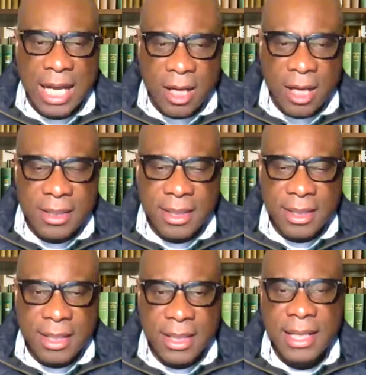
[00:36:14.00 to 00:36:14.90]

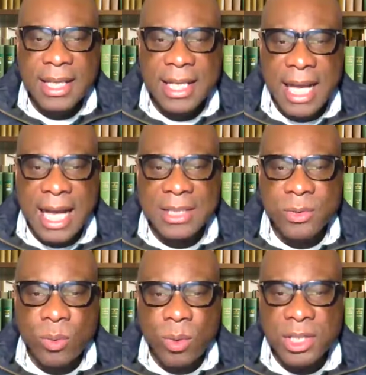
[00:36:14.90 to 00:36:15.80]
Accordingly,
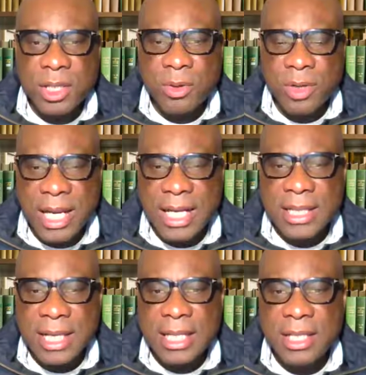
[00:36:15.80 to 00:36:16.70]
GATT was
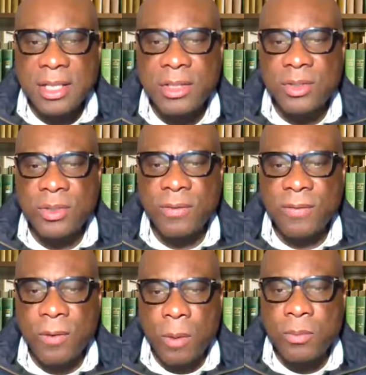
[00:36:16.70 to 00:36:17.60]
created
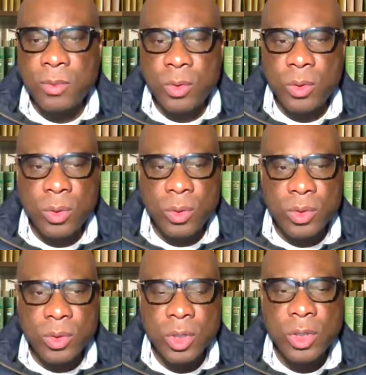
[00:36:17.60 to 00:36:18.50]
to form
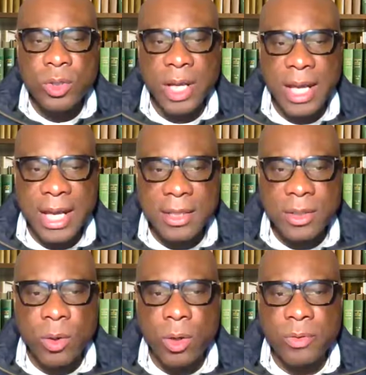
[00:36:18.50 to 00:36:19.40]
rules to
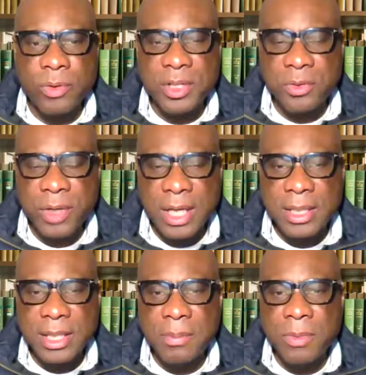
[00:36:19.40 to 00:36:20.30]
end or
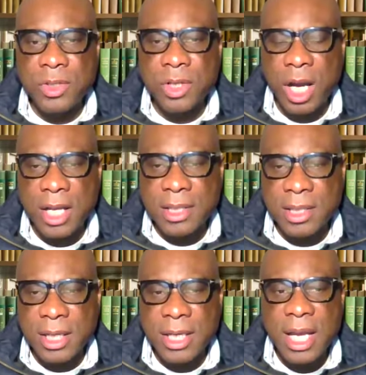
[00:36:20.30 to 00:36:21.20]
restrict the most
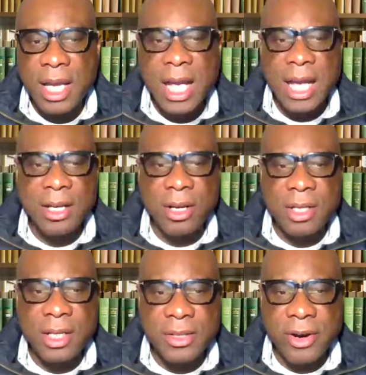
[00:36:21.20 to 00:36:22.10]
costly and
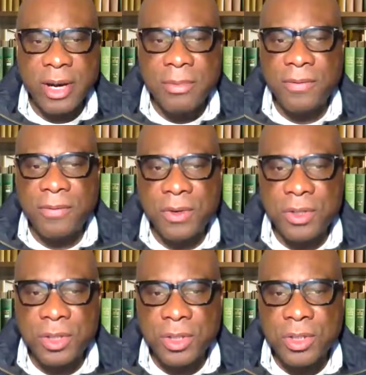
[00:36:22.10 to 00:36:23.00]
undesirable
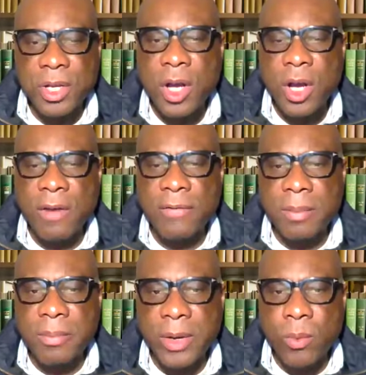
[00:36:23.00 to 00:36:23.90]
features of
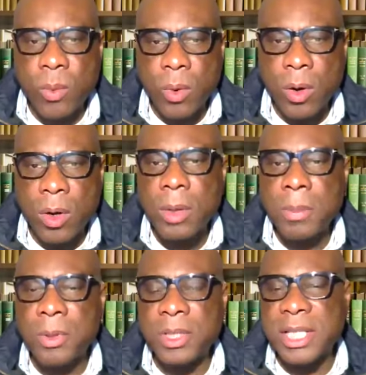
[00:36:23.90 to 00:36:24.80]
the pre-war
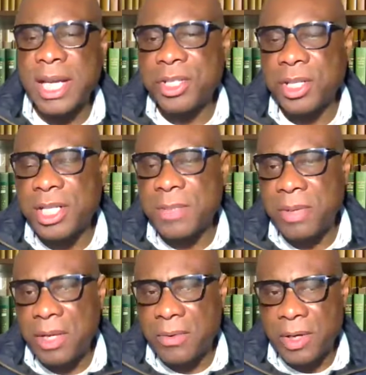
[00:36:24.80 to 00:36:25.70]

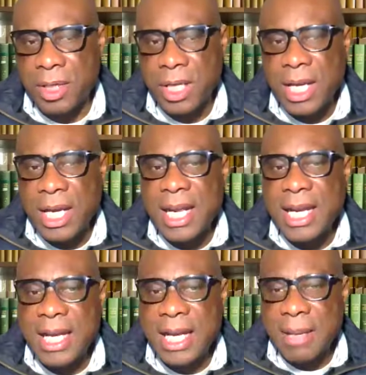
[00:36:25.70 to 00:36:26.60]
protectionist period,
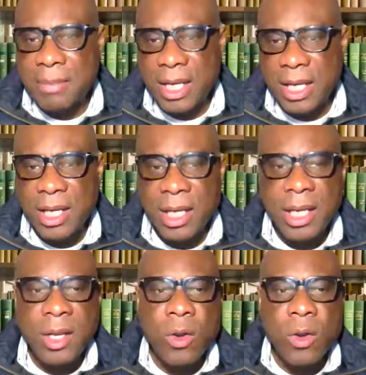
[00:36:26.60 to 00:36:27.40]
namely